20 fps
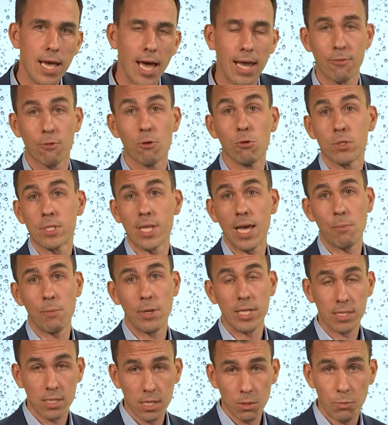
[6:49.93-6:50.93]
And of course, that
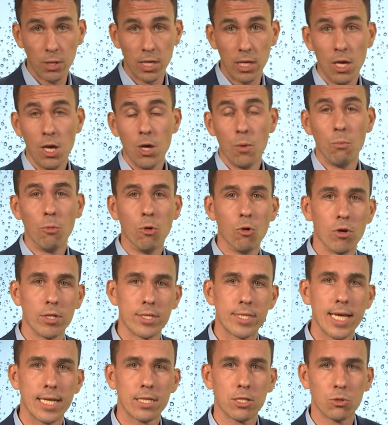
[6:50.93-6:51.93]
means there'll be more
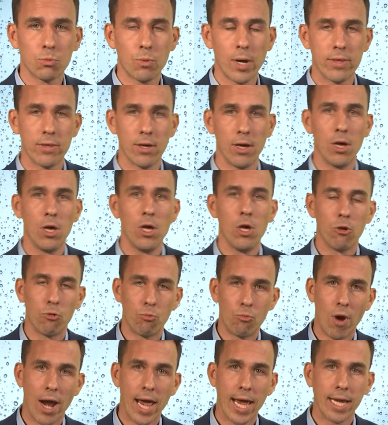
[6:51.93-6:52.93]
unsettled weather,
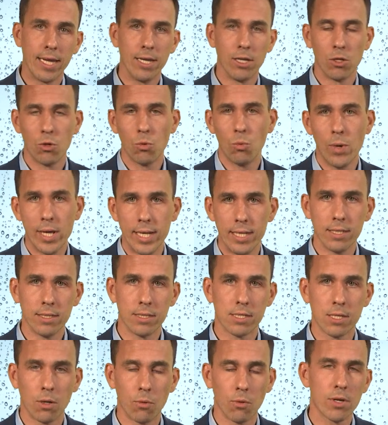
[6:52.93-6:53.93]
rain and wind
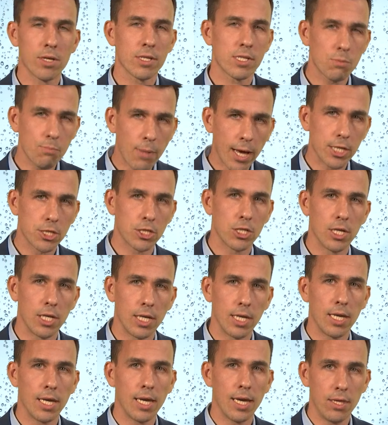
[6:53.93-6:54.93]
and so on,
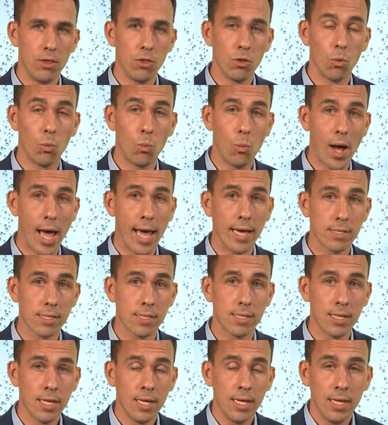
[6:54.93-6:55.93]
especially in the
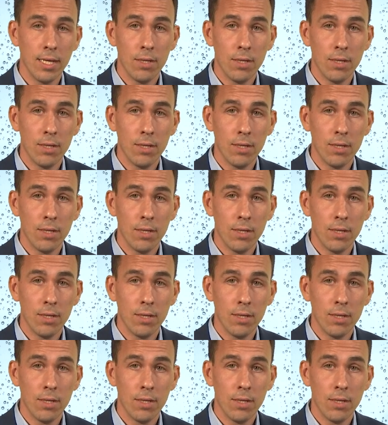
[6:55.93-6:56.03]
west.